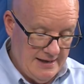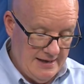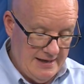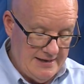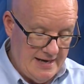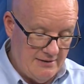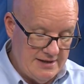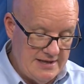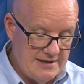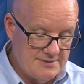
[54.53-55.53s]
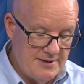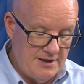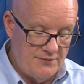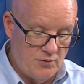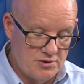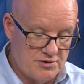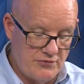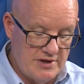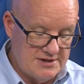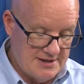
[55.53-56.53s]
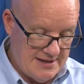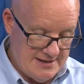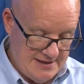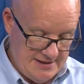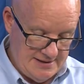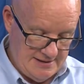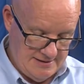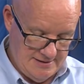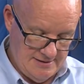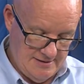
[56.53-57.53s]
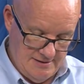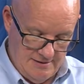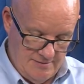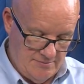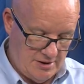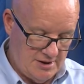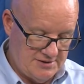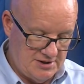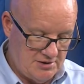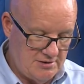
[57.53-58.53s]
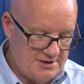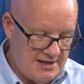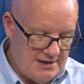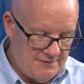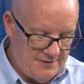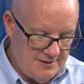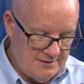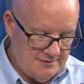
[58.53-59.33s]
And now he is being forced to resign because it turns out that